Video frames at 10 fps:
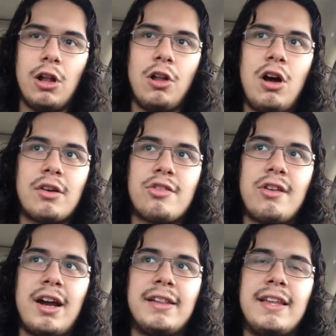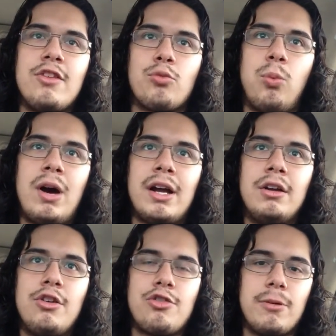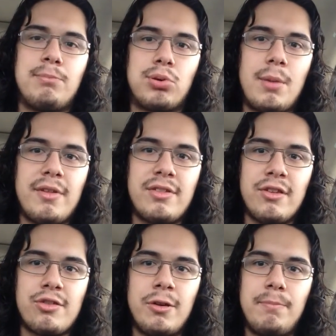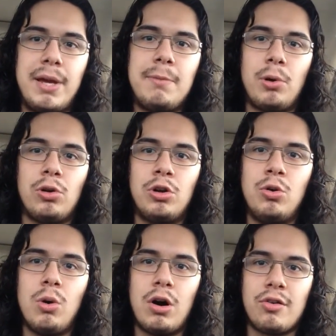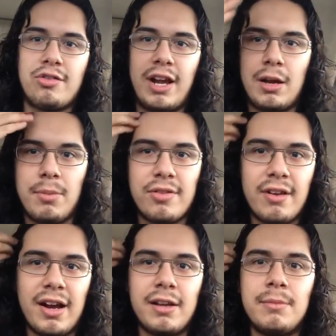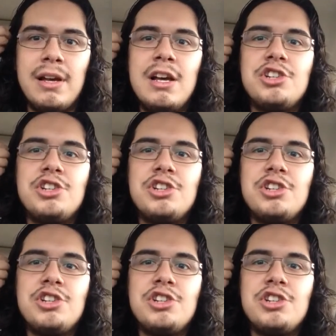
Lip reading: alongside these white supremacist people who are standing beside him